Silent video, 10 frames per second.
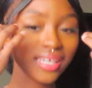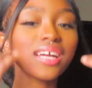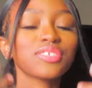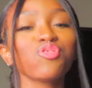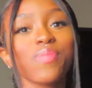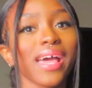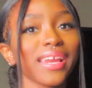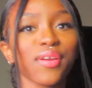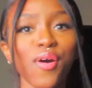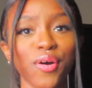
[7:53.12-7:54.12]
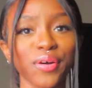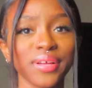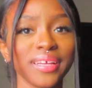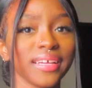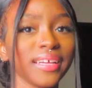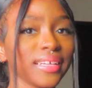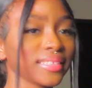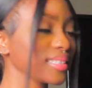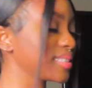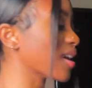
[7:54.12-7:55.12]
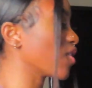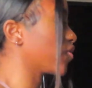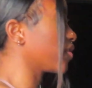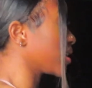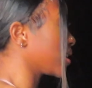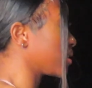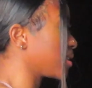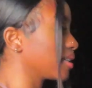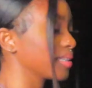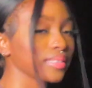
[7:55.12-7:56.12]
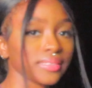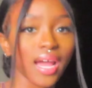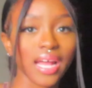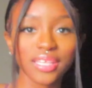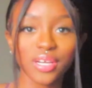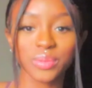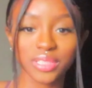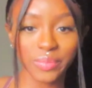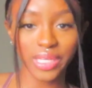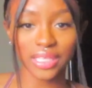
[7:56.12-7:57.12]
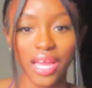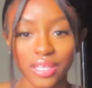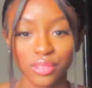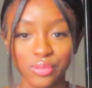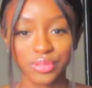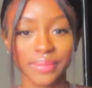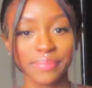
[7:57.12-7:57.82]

Not too bad at all. This outfit, I thought it was gonna be a lot loose